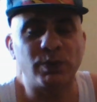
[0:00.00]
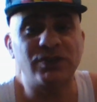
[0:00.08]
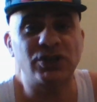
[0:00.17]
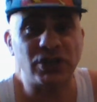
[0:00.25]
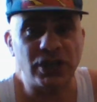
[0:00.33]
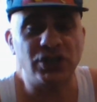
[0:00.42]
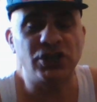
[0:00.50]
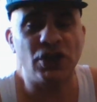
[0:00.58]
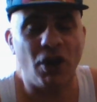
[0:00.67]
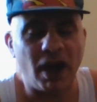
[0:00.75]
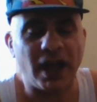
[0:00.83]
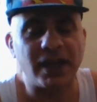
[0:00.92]
with
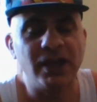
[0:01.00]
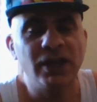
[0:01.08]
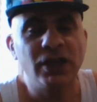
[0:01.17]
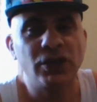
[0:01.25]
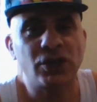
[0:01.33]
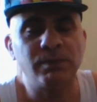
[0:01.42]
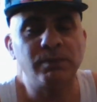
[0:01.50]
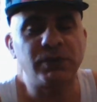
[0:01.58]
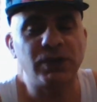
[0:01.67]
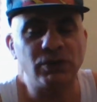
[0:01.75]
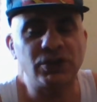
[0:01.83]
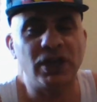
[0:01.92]
CGI,
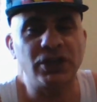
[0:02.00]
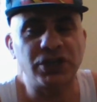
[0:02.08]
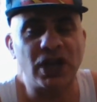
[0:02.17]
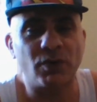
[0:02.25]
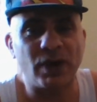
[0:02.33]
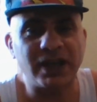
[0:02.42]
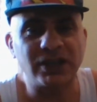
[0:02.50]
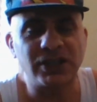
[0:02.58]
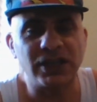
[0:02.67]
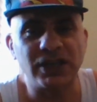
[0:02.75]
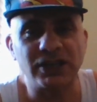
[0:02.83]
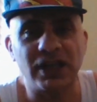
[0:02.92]

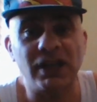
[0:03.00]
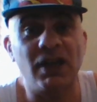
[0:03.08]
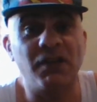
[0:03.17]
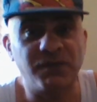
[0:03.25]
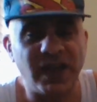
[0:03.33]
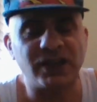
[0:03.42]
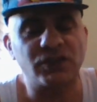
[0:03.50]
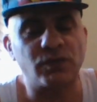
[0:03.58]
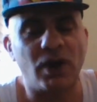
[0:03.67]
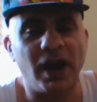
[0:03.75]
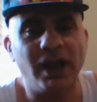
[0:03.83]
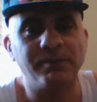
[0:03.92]
computer-generated effects,
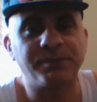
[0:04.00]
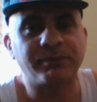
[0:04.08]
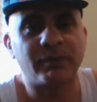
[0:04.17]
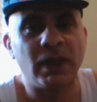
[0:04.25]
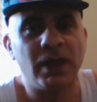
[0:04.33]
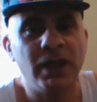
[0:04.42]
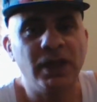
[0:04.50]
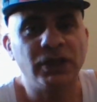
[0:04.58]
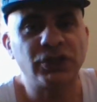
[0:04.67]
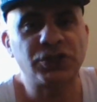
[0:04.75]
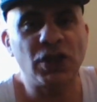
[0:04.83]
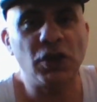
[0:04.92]
right?
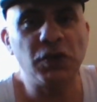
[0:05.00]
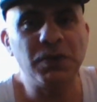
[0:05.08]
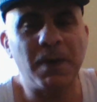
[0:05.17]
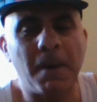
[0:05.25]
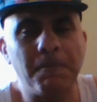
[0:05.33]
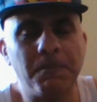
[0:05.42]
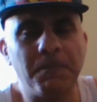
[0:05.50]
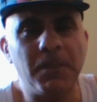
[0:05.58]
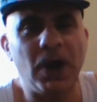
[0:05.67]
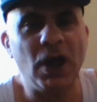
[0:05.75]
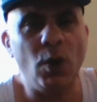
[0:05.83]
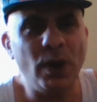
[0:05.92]
So
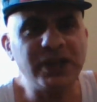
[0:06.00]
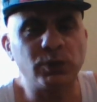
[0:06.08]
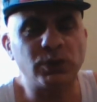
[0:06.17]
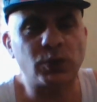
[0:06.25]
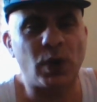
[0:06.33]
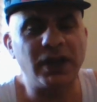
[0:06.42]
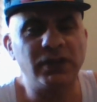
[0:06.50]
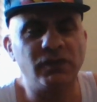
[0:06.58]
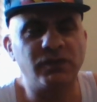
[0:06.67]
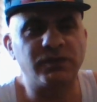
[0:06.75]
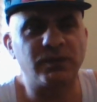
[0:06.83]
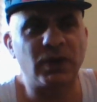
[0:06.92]
I always was kind
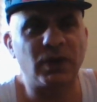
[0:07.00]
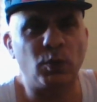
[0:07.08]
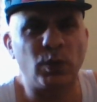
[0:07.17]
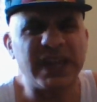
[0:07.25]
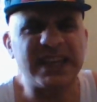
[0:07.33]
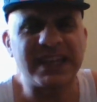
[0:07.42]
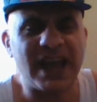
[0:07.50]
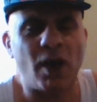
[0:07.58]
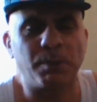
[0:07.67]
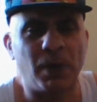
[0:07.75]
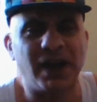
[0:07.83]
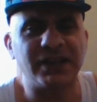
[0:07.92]
of weirded
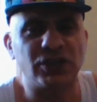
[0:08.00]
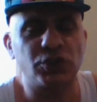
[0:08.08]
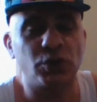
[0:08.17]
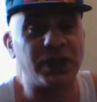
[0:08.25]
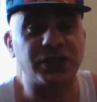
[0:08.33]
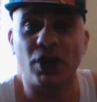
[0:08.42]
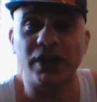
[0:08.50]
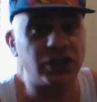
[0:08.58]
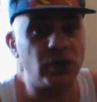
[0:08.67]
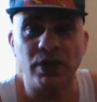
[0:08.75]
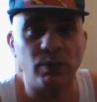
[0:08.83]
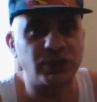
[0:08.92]
out by this choice. I
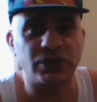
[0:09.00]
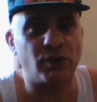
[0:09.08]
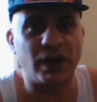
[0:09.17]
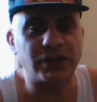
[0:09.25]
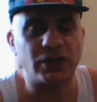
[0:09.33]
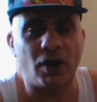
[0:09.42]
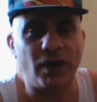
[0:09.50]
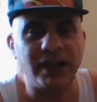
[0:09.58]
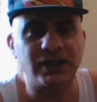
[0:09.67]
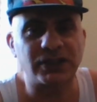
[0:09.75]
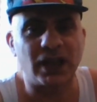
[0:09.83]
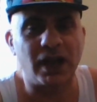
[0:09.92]
knew he was a great
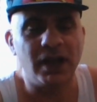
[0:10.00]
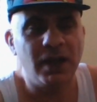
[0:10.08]
director,